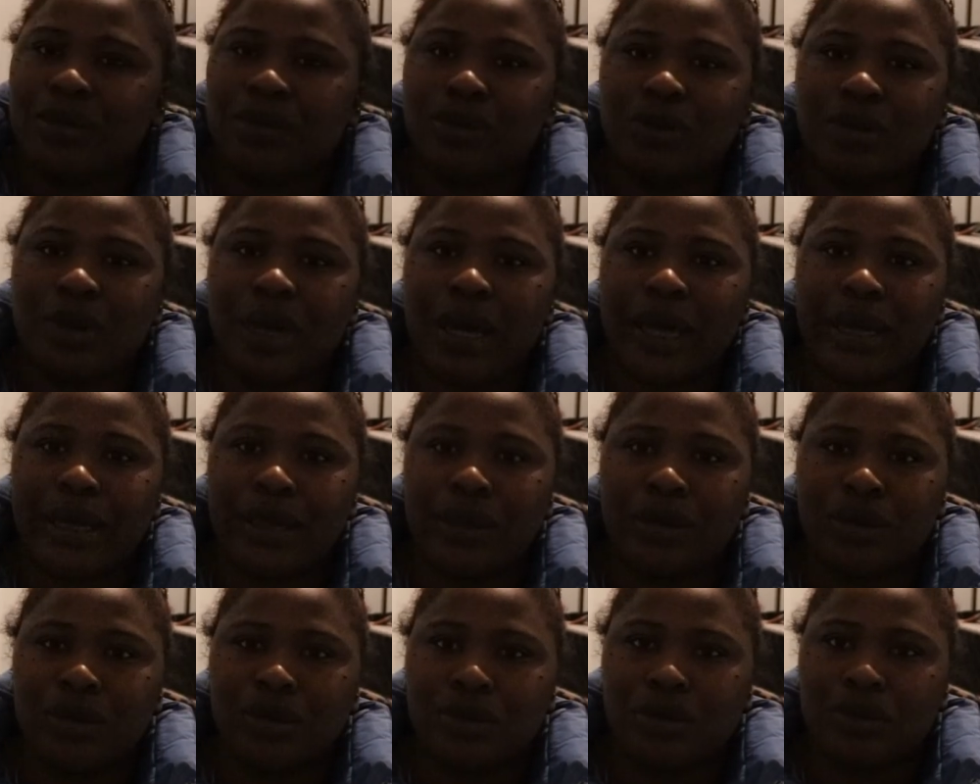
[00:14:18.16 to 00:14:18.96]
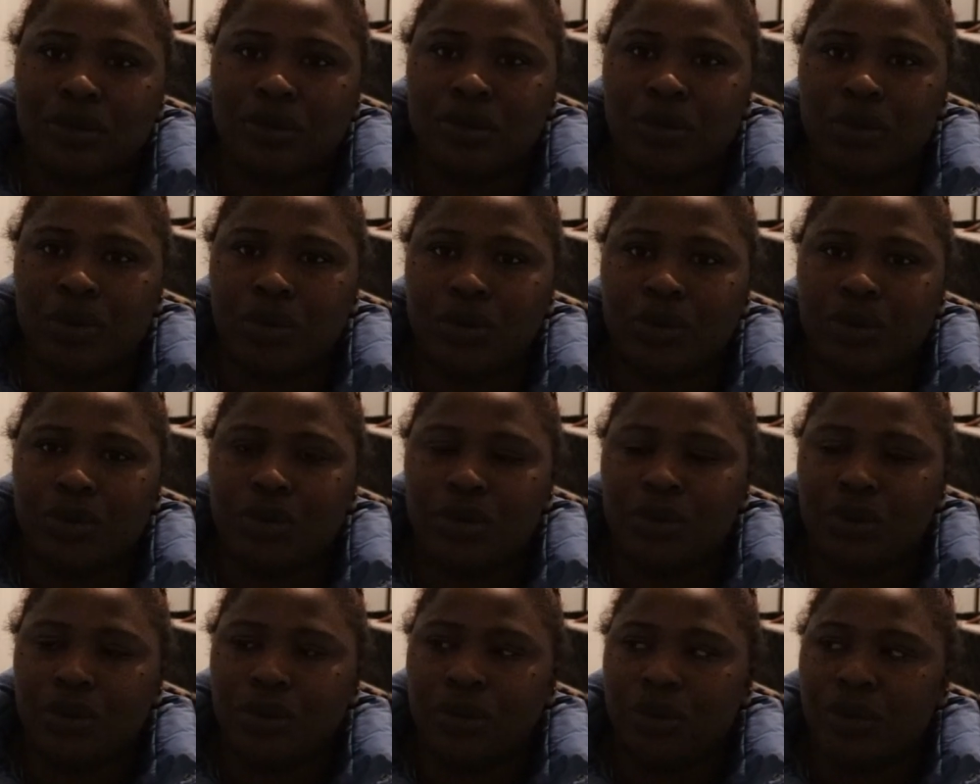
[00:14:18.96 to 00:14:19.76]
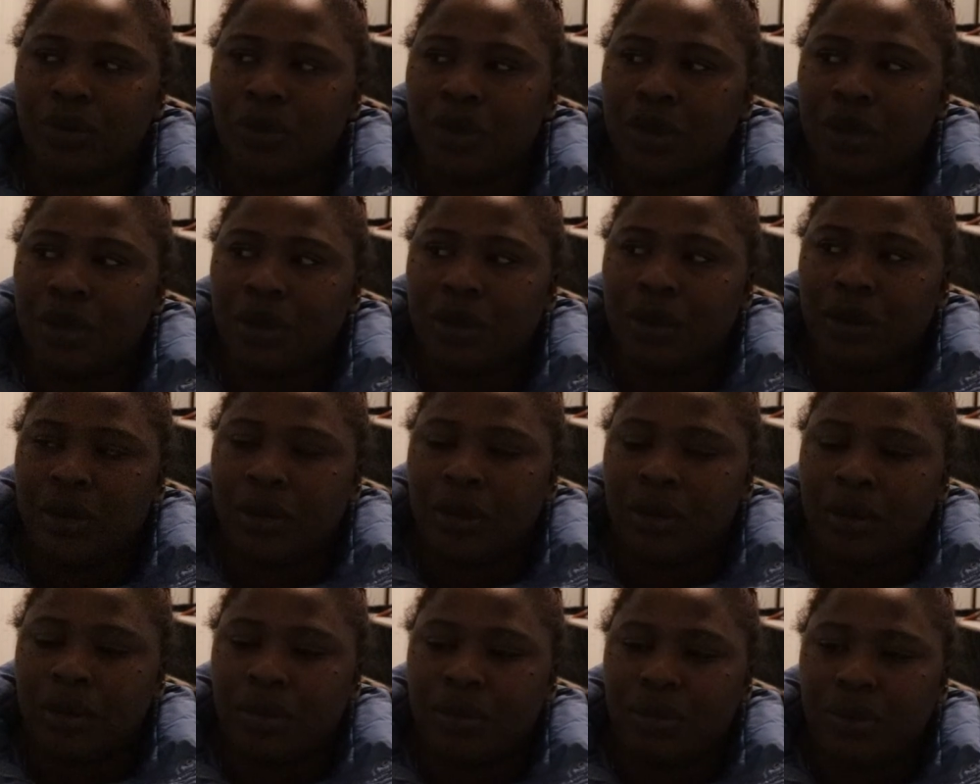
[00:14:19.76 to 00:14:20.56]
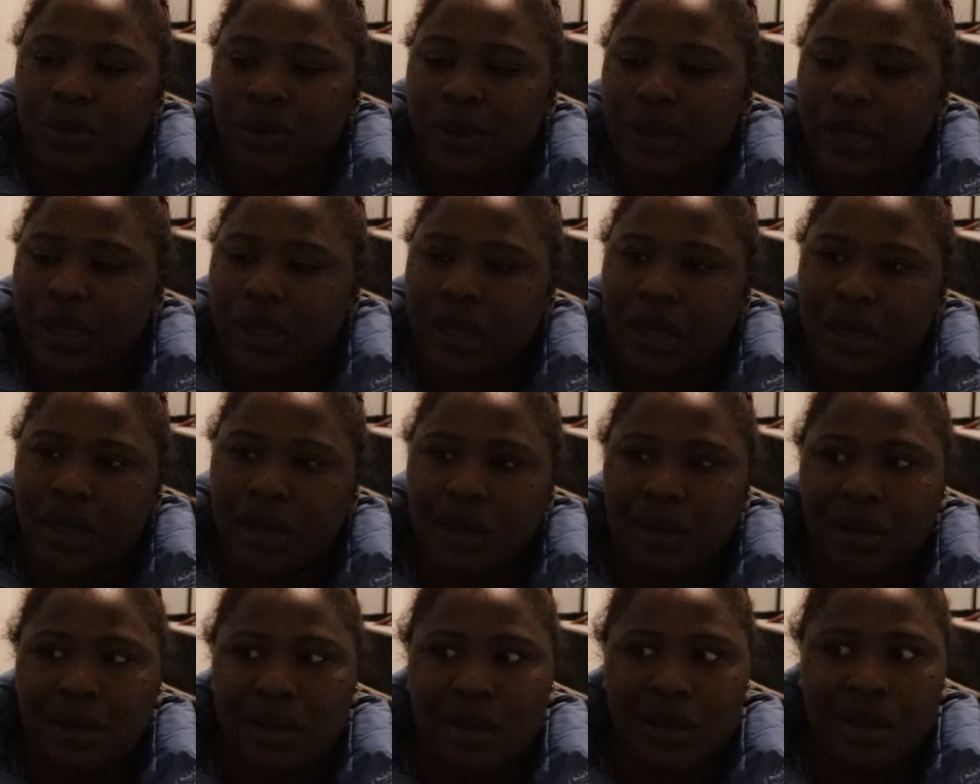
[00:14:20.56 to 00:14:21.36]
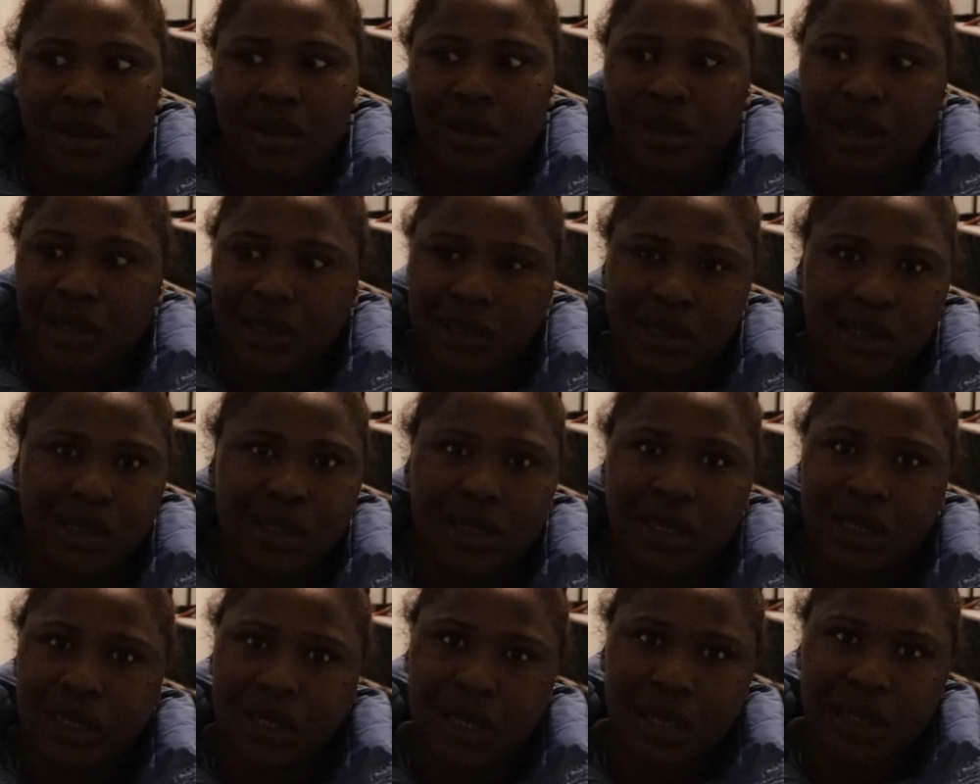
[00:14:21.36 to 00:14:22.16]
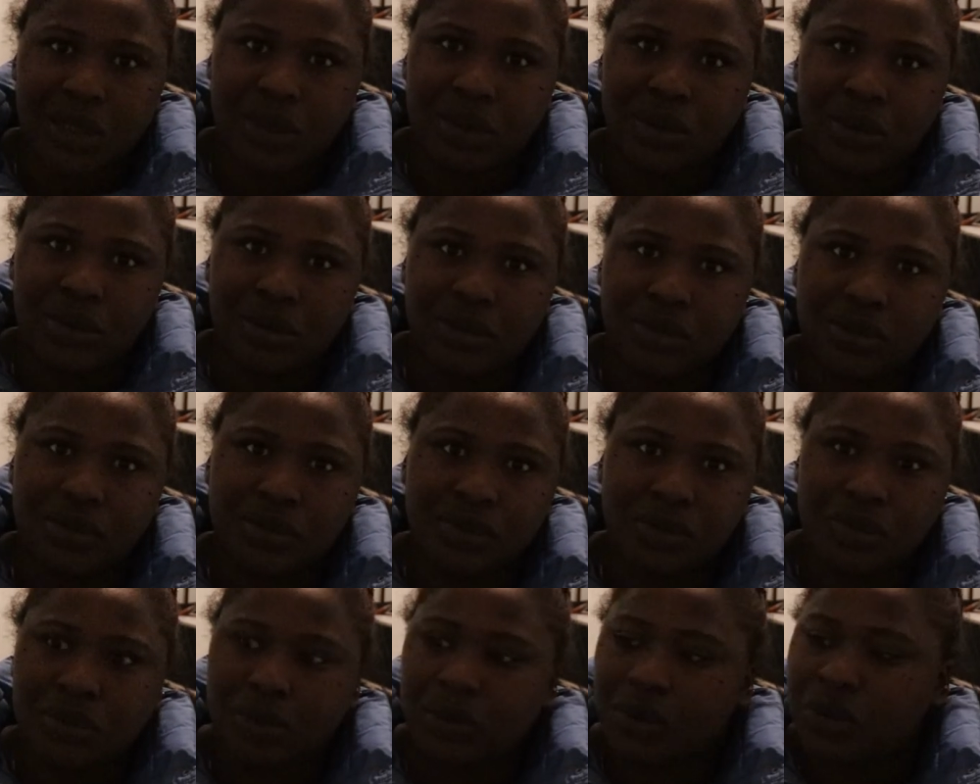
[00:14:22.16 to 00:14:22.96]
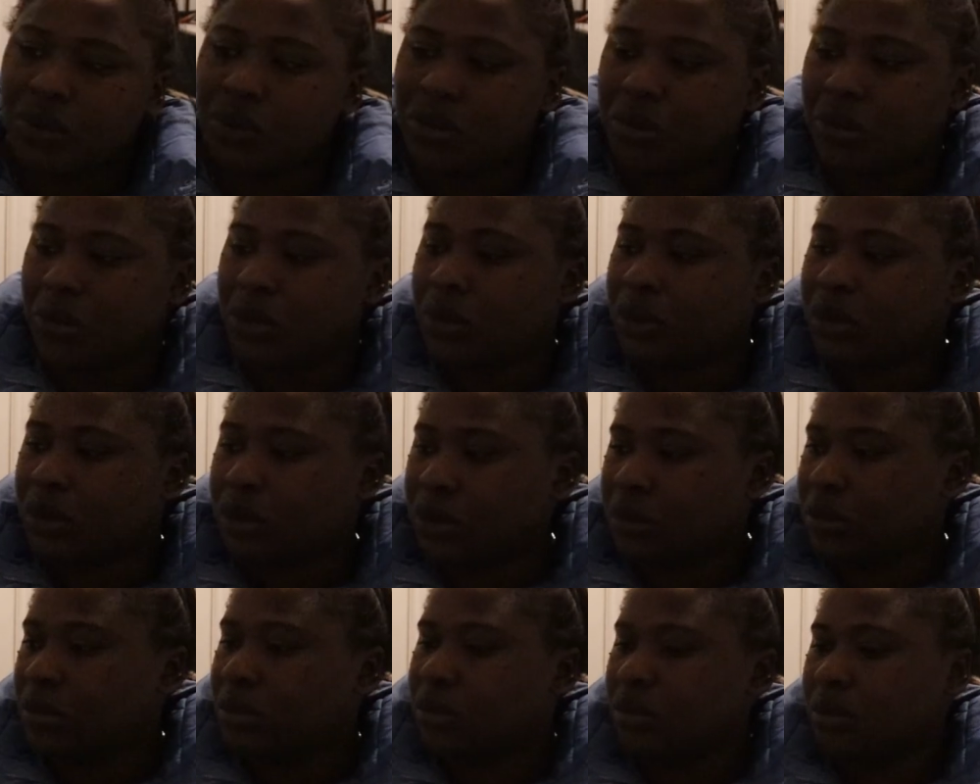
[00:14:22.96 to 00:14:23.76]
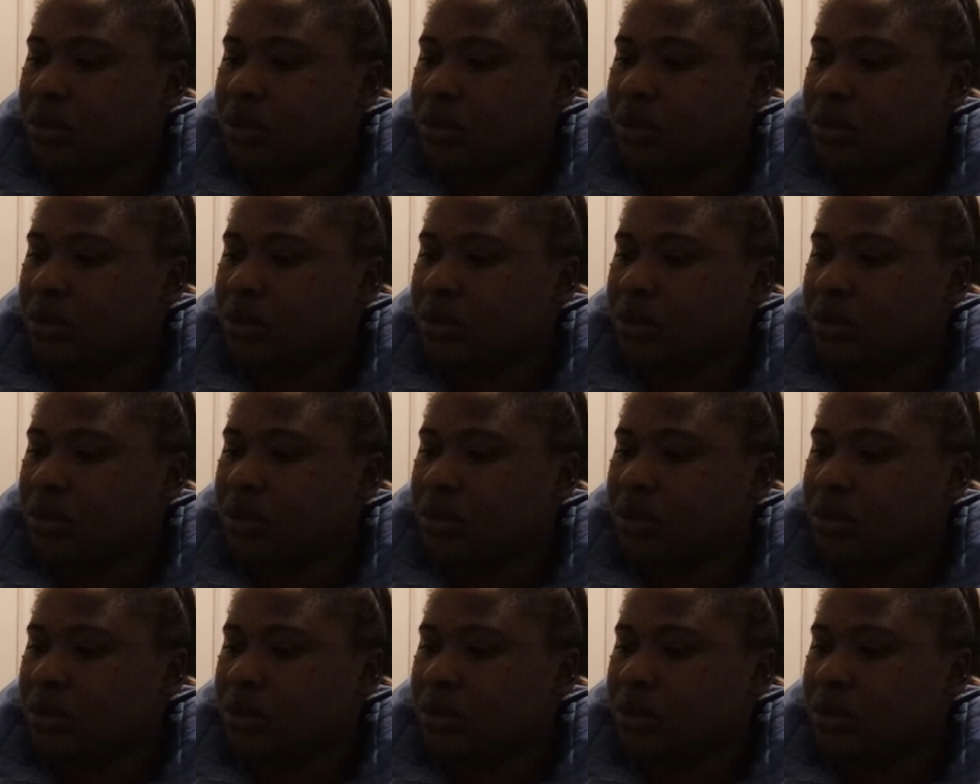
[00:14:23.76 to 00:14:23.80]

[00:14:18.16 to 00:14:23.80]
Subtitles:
want to iron tomorrow though. But yeah, I need an iron tomorrow morning.